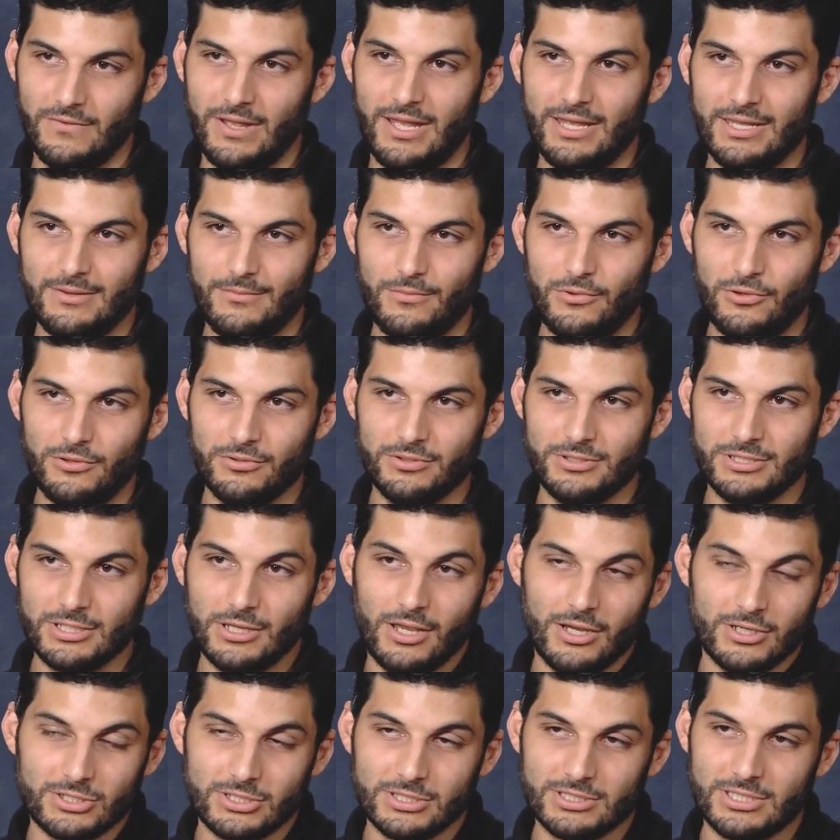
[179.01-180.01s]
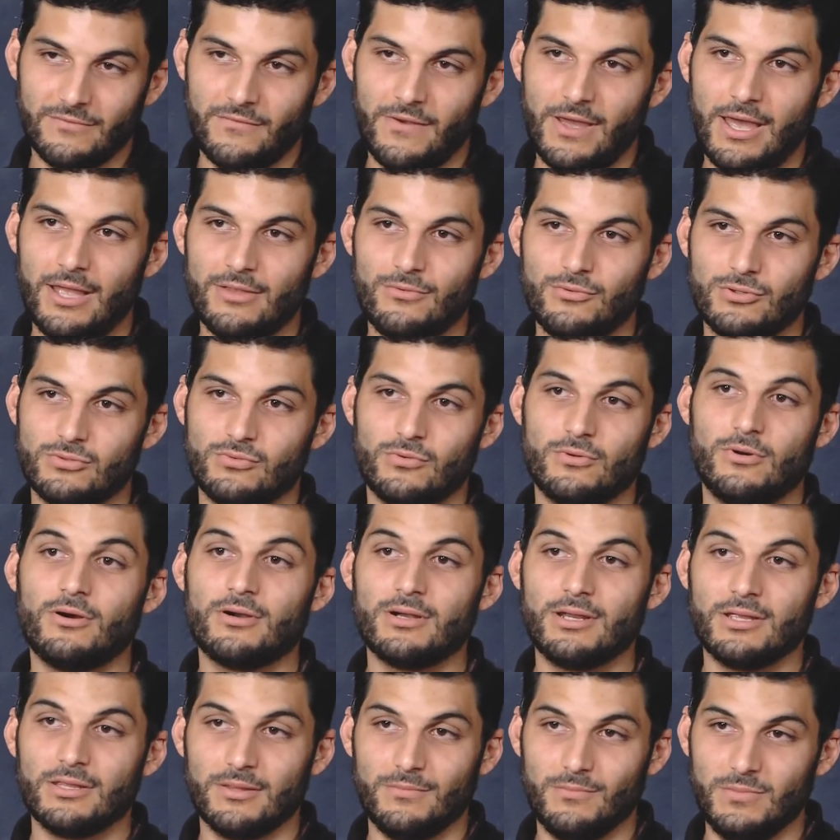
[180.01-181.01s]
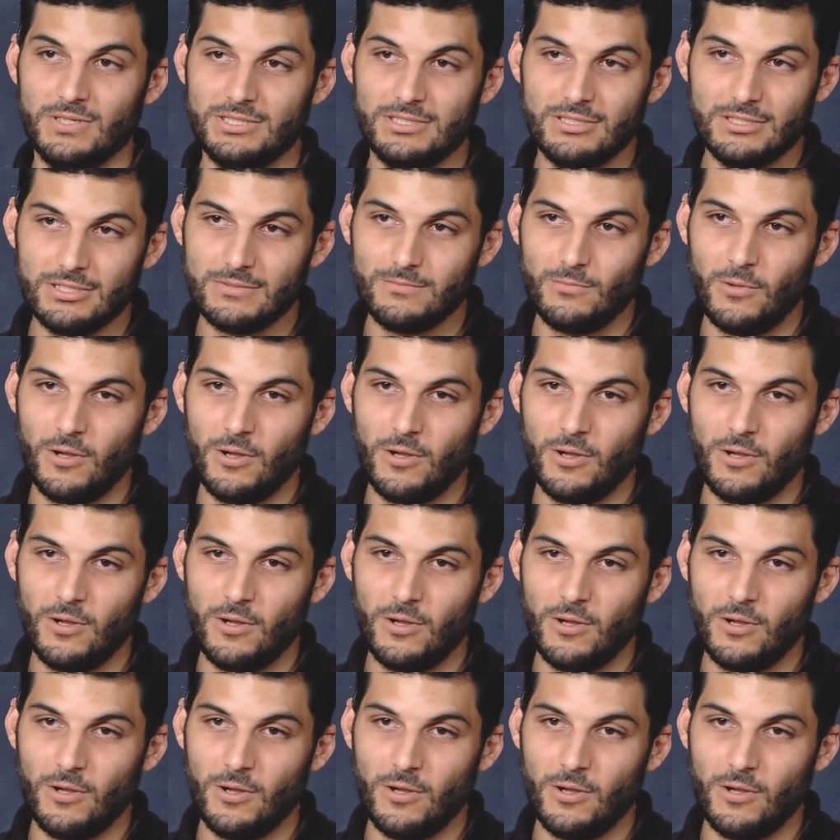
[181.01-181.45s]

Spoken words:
valuable discussions I've had was regarding the business